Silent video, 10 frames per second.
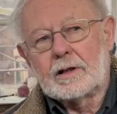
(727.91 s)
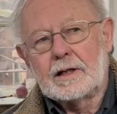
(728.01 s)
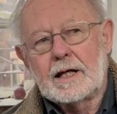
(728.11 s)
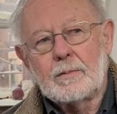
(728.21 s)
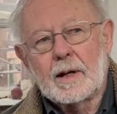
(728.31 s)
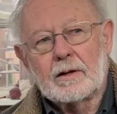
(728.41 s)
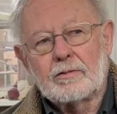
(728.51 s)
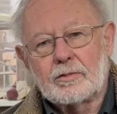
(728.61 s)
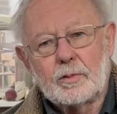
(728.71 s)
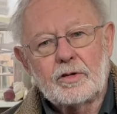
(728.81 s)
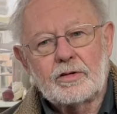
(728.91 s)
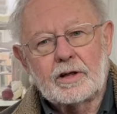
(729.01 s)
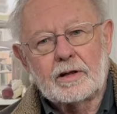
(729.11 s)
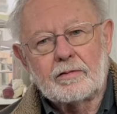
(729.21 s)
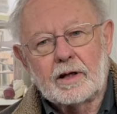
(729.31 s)
an email from the
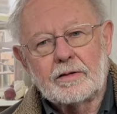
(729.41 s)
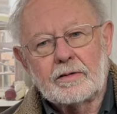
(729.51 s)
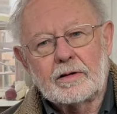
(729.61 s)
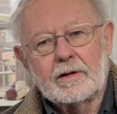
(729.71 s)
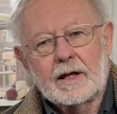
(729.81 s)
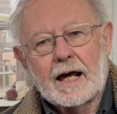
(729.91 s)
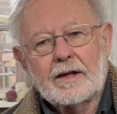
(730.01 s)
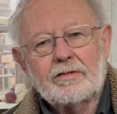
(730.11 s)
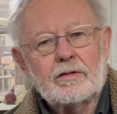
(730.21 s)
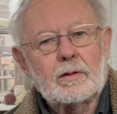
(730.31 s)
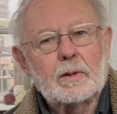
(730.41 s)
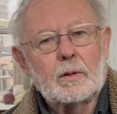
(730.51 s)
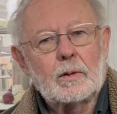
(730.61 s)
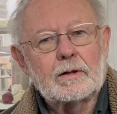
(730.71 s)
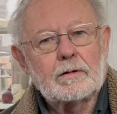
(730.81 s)
City of London asking me
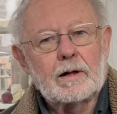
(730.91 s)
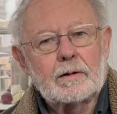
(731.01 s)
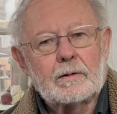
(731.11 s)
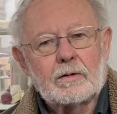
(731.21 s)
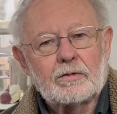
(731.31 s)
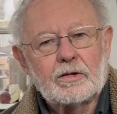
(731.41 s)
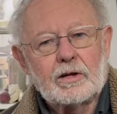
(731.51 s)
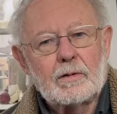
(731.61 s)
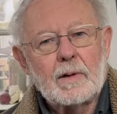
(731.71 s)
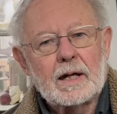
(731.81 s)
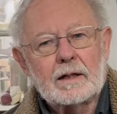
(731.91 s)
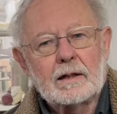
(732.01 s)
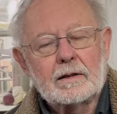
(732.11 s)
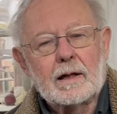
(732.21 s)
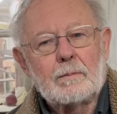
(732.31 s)
whether I'd consider
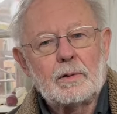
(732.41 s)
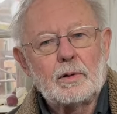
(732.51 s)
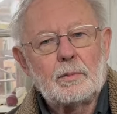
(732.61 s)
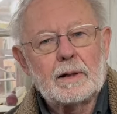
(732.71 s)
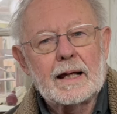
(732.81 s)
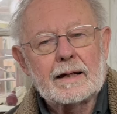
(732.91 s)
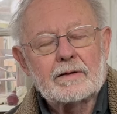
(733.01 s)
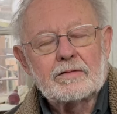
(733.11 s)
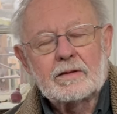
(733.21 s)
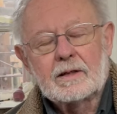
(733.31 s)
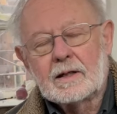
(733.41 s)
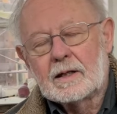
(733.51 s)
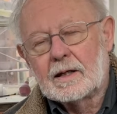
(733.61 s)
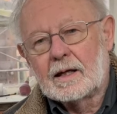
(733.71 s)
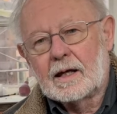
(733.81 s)
making their blue plaques.
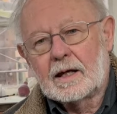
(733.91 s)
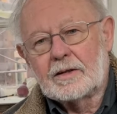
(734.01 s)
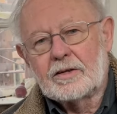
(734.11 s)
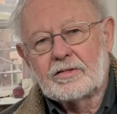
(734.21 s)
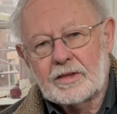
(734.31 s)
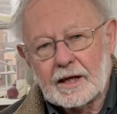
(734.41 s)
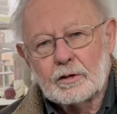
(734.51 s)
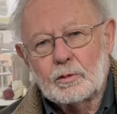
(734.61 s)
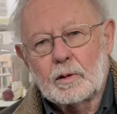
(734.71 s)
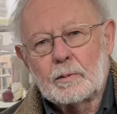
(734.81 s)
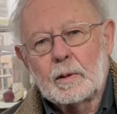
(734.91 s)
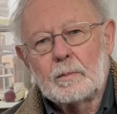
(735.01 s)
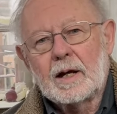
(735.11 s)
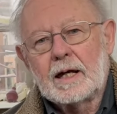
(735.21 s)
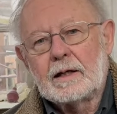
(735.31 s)
And the second one we
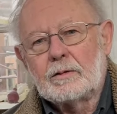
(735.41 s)
made